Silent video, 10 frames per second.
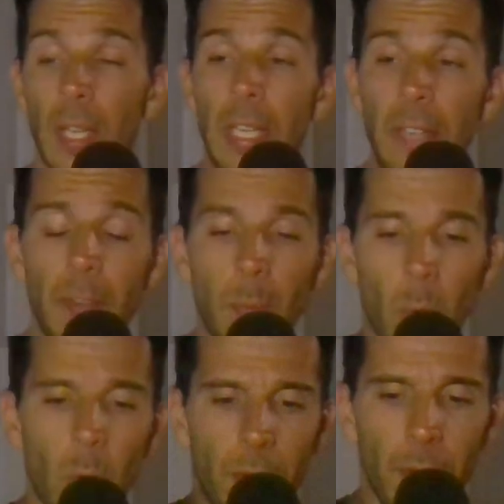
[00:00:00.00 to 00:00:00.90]
Even
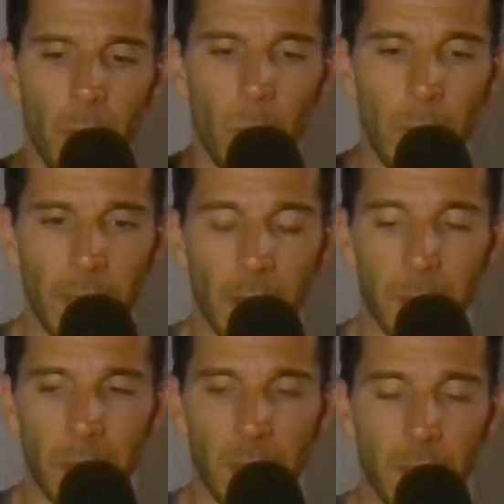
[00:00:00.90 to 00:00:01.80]
more though, when it
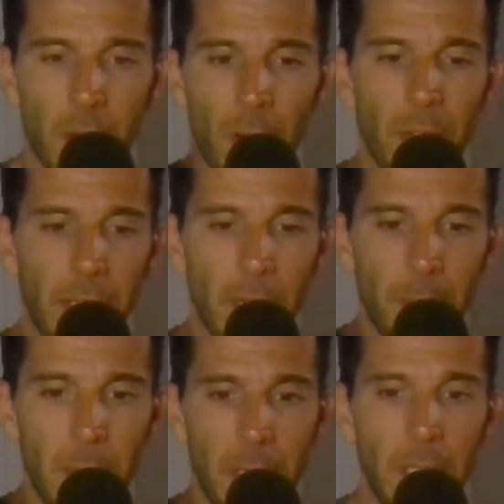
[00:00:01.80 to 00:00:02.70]
comes to covering
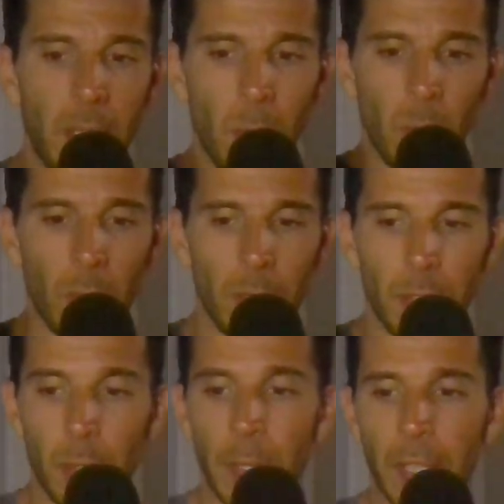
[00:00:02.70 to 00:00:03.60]
up ink or
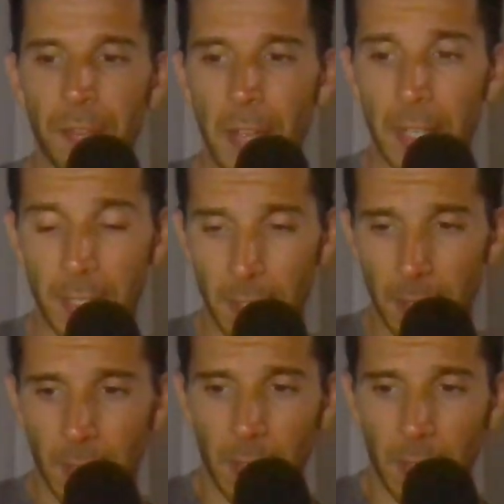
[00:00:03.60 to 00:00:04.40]
doing effects,